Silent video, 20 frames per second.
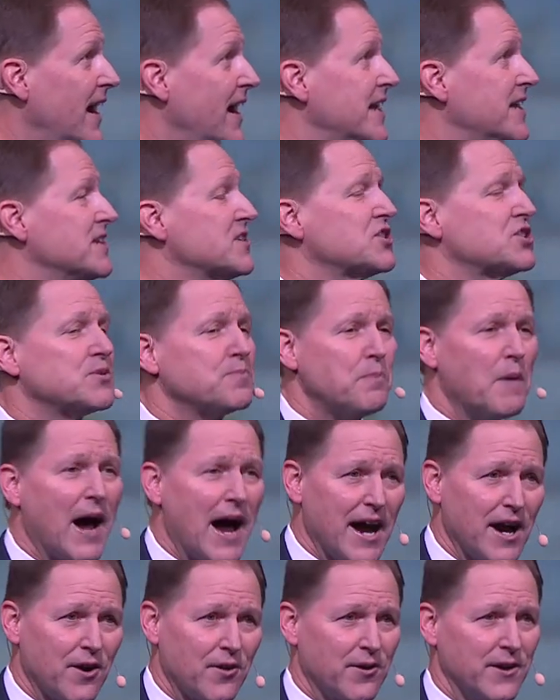and
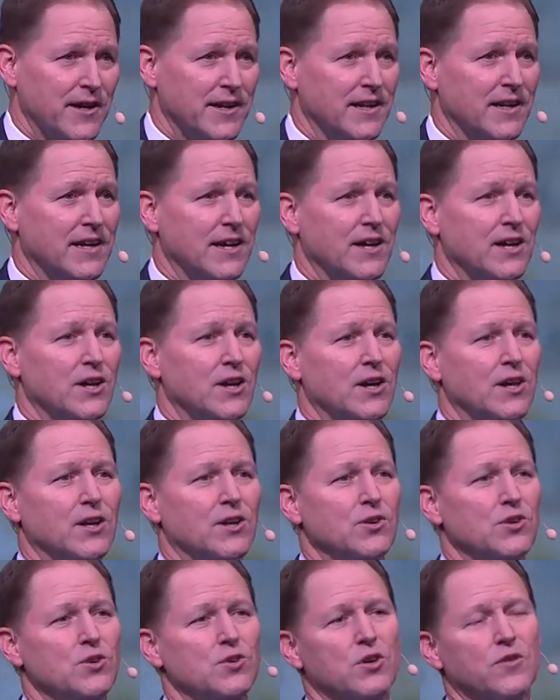inspiring
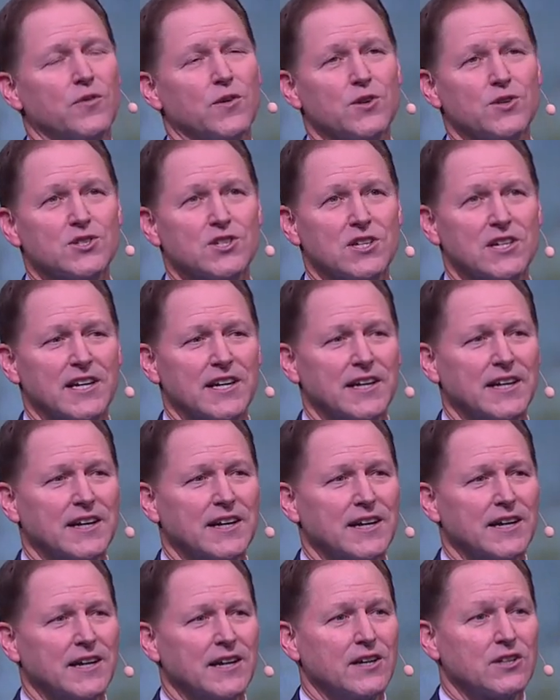university
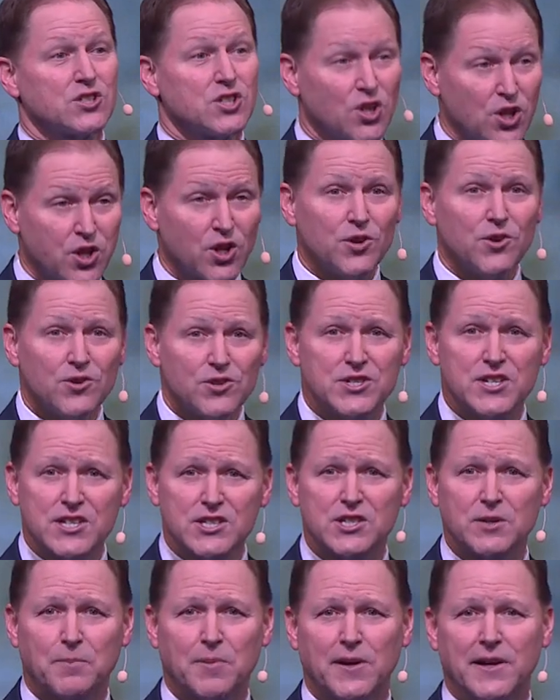to learn
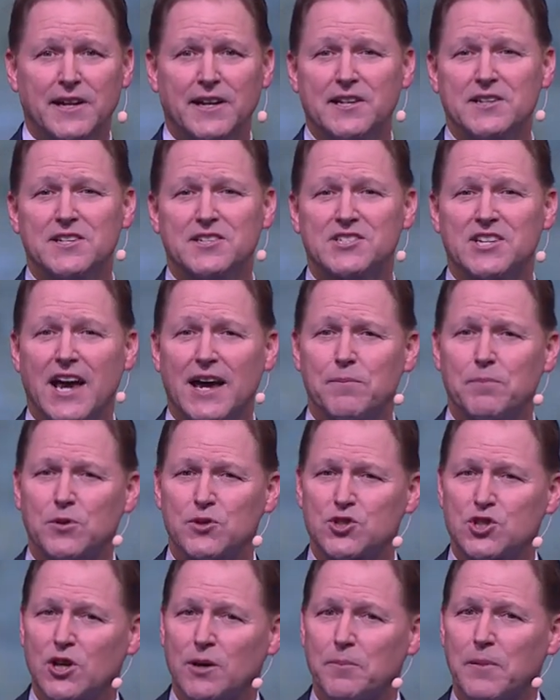discipline and
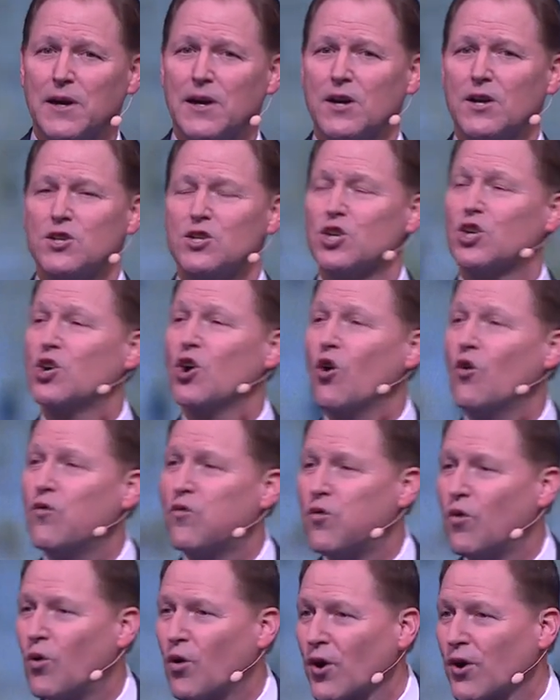discipleship, to go
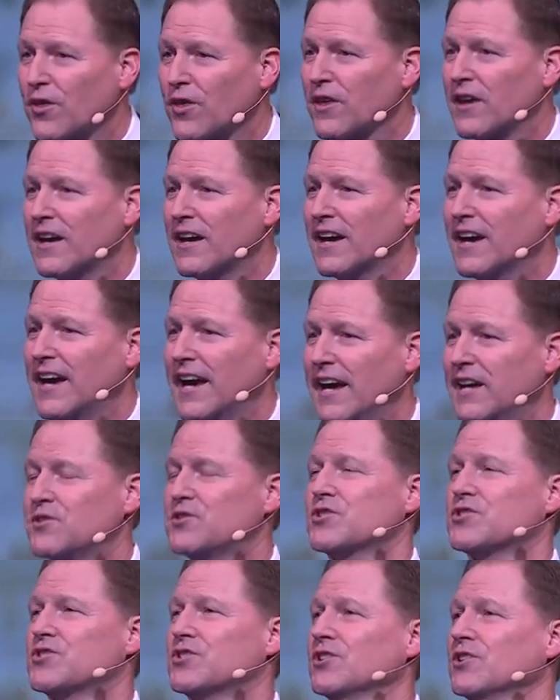forth
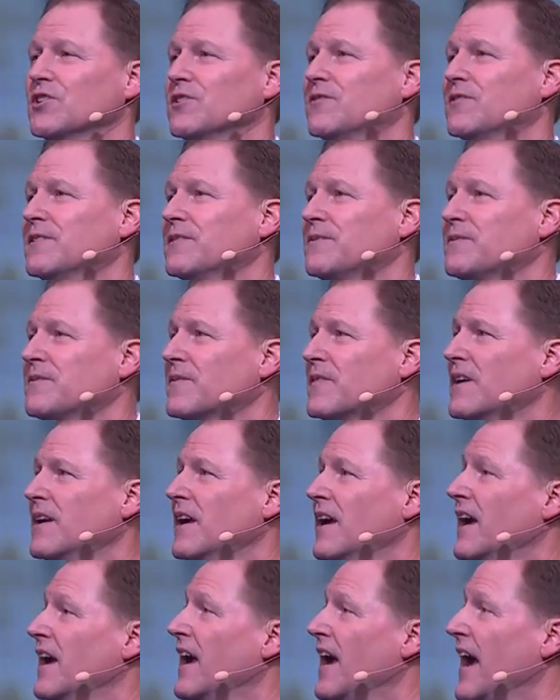and to serve.
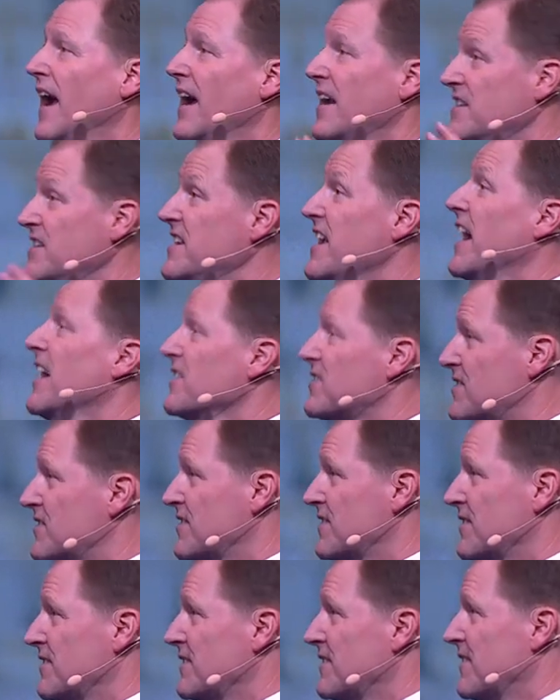And
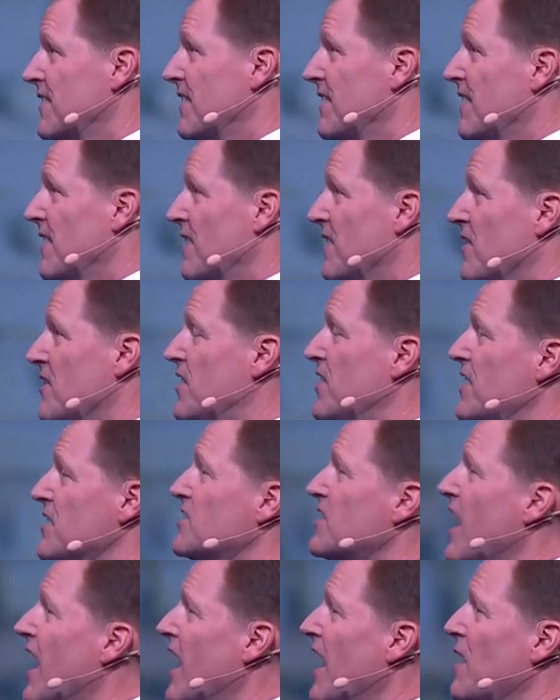yes,
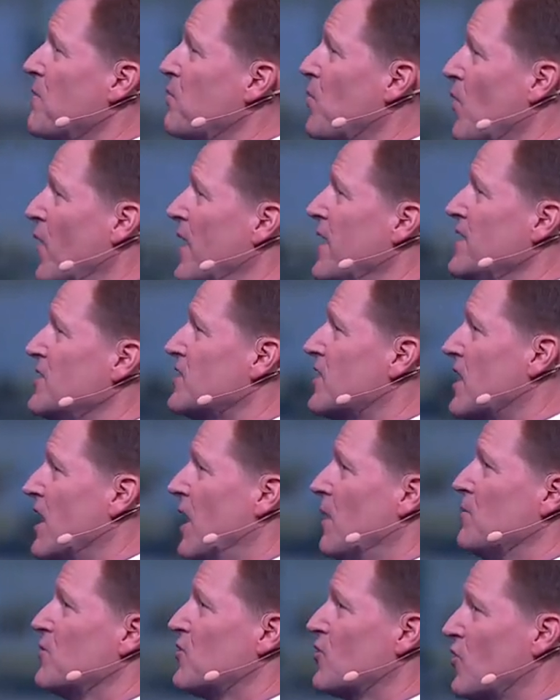this high praise
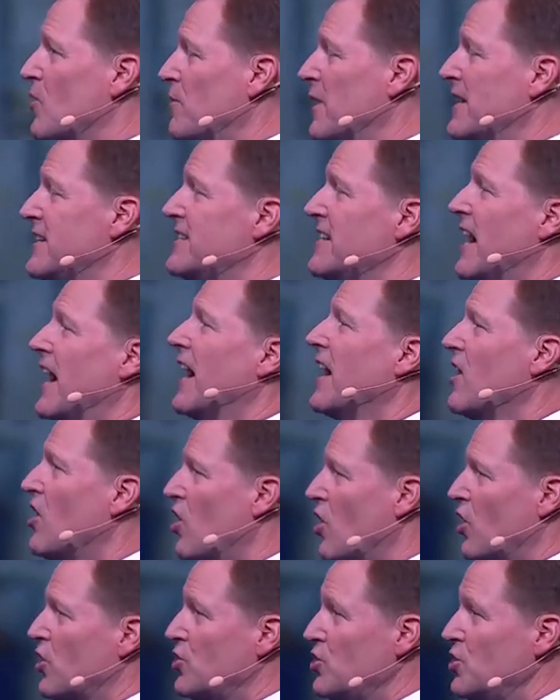comes from a
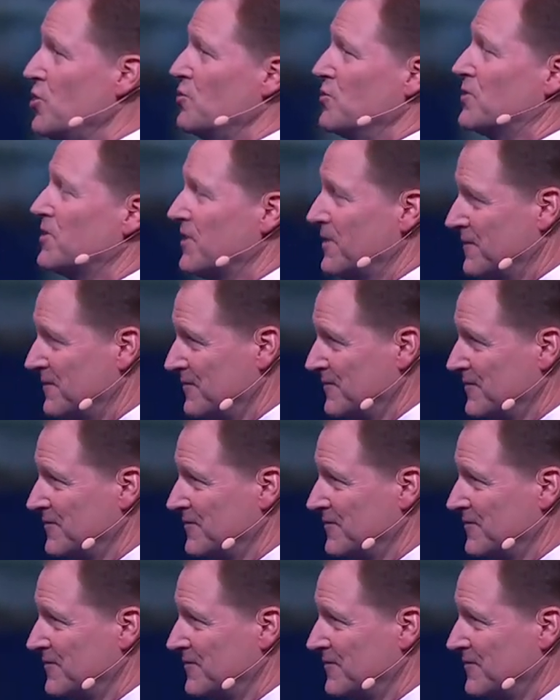diehard Ute.